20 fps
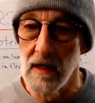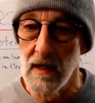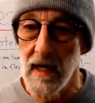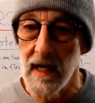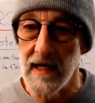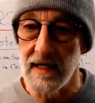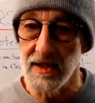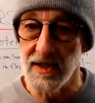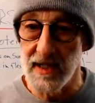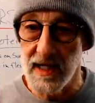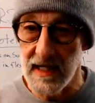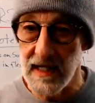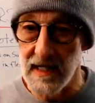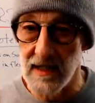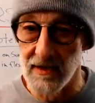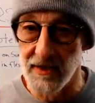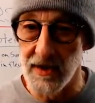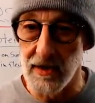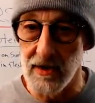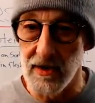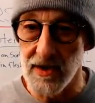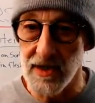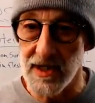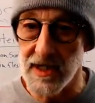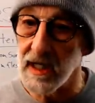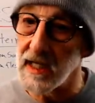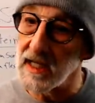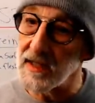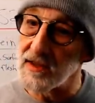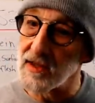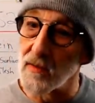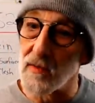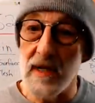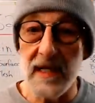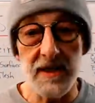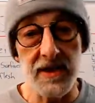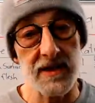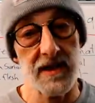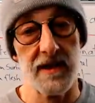as the elders to get the rest